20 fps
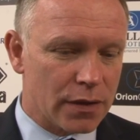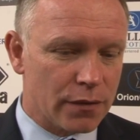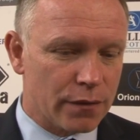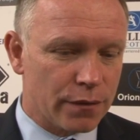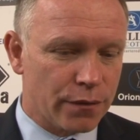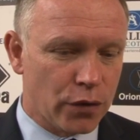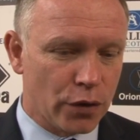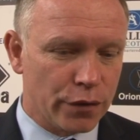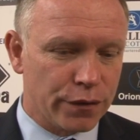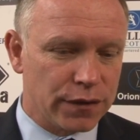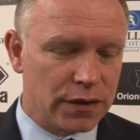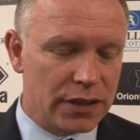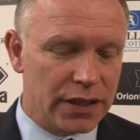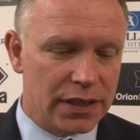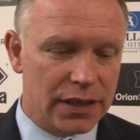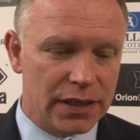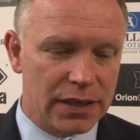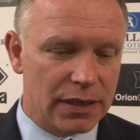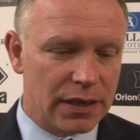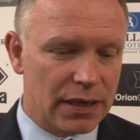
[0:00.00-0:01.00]

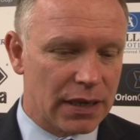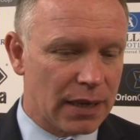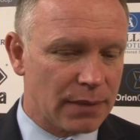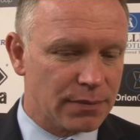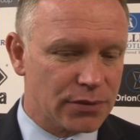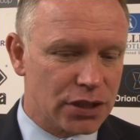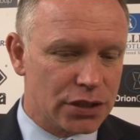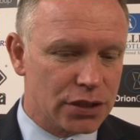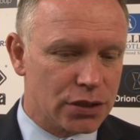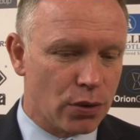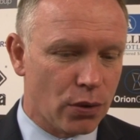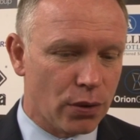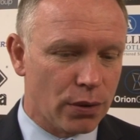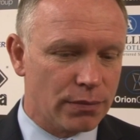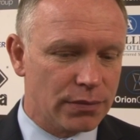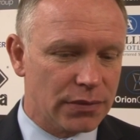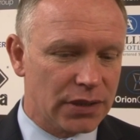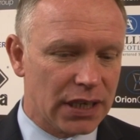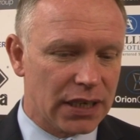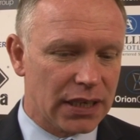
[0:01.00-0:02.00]
fourthly, I'm just
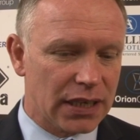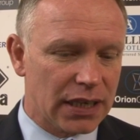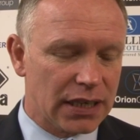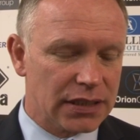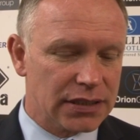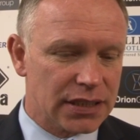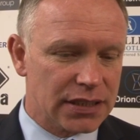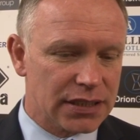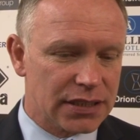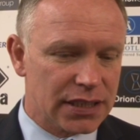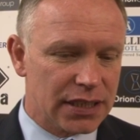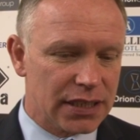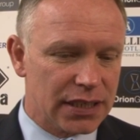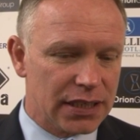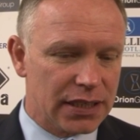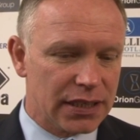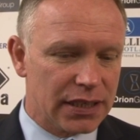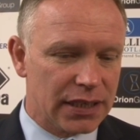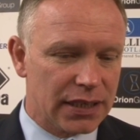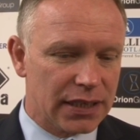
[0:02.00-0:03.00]
hoping that, as I
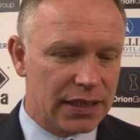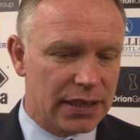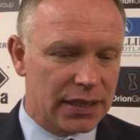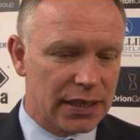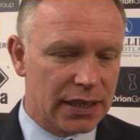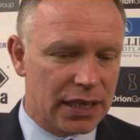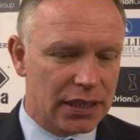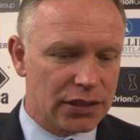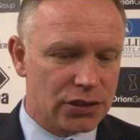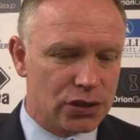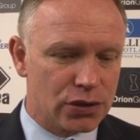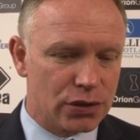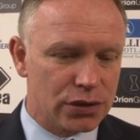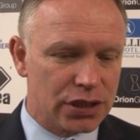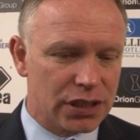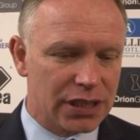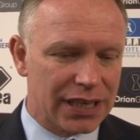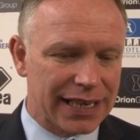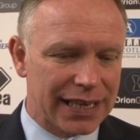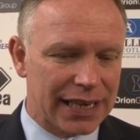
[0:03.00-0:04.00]
say, that it shows
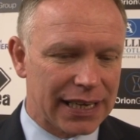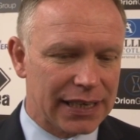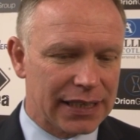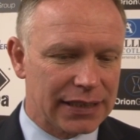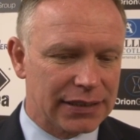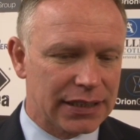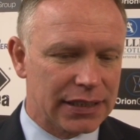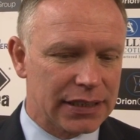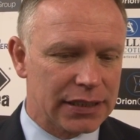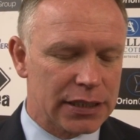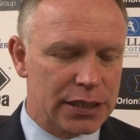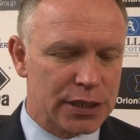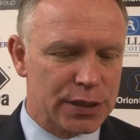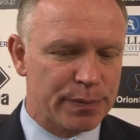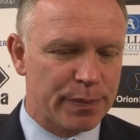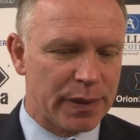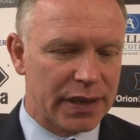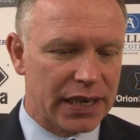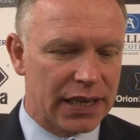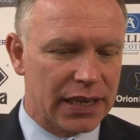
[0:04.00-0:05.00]
you the character and the
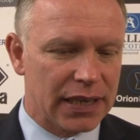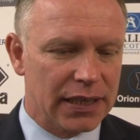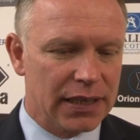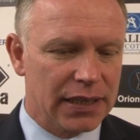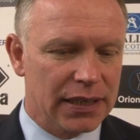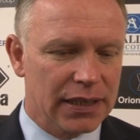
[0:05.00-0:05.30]
spirit